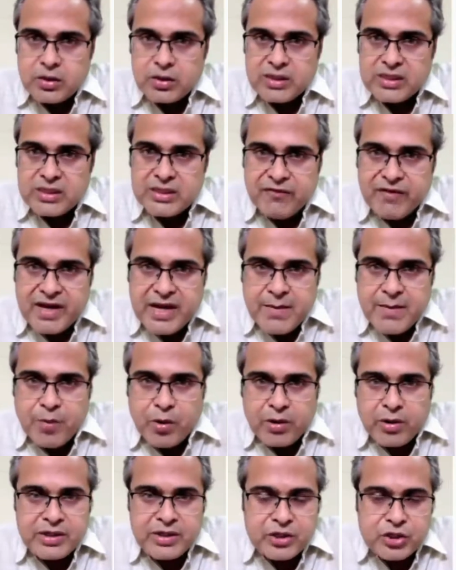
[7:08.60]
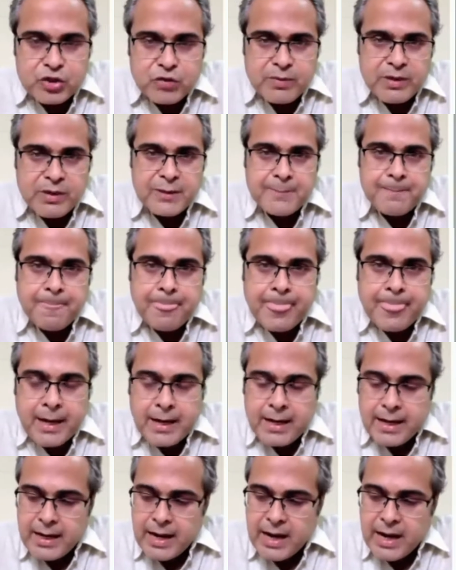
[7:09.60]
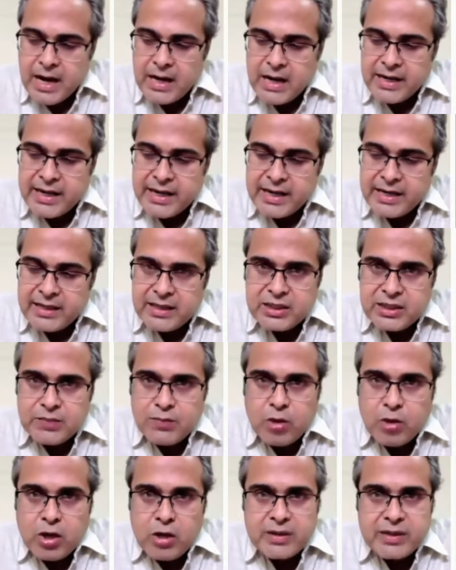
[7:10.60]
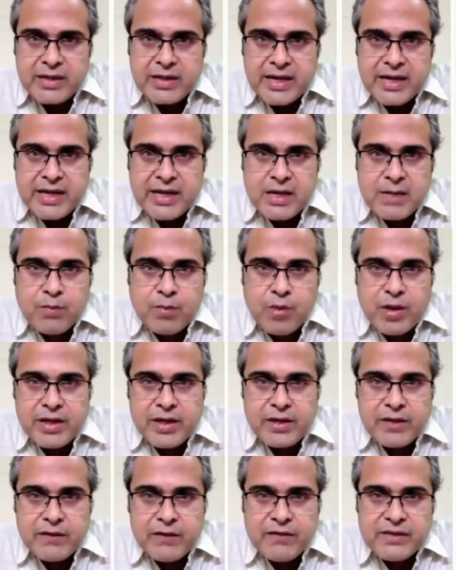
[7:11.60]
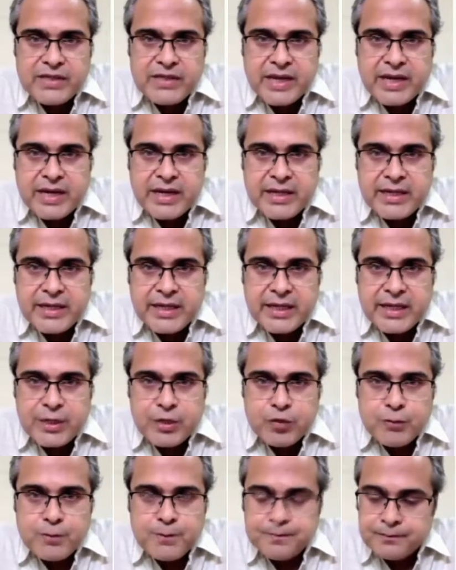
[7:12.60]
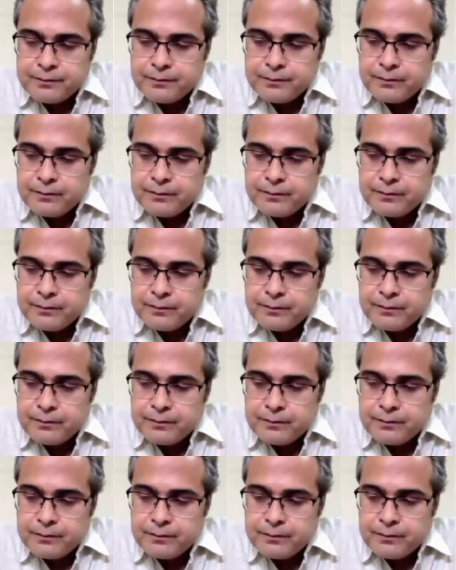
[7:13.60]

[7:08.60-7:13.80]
So this is a very important instrument. And another small technical point which I can tell you